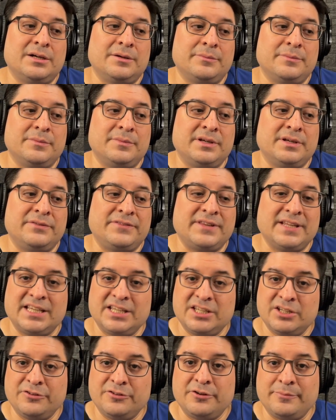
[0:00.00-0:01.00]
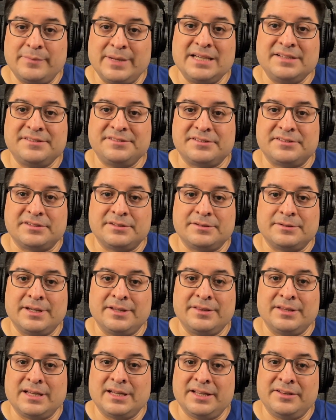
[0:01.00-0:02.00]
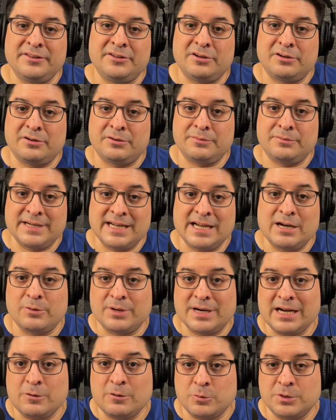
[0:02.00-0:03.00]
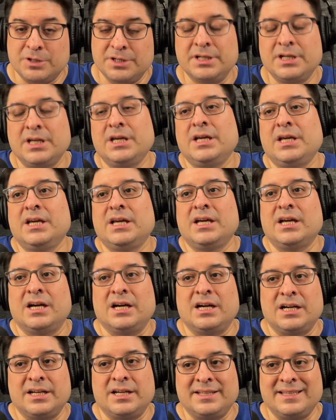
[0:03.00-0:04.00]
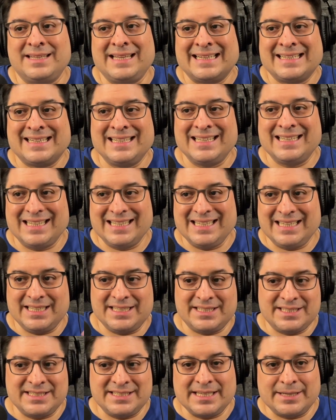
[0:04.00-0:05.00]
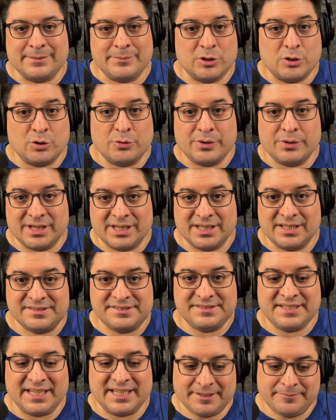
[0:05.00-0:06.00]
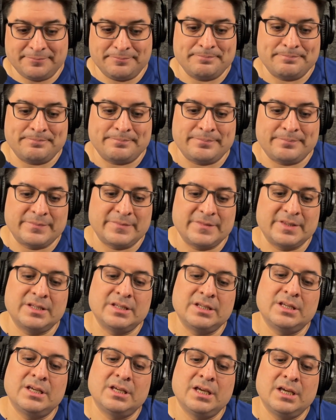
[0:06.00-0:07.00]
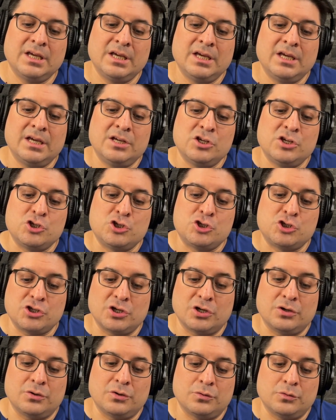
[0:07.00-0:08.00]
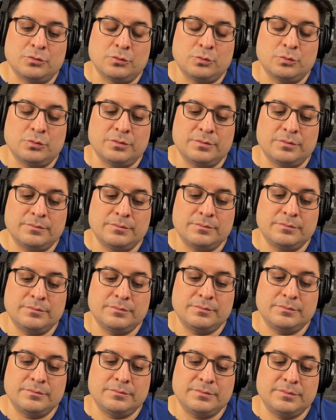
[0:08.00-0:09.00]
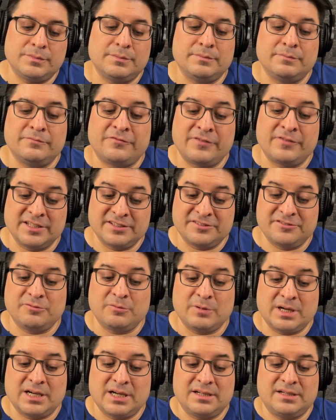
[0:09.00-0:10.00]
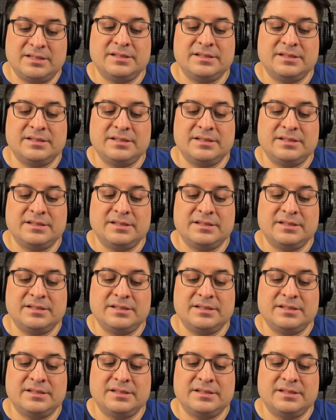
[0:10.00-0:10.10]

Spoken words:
if they kill their master and they're now without one, that could lead to them going insane. So Francois,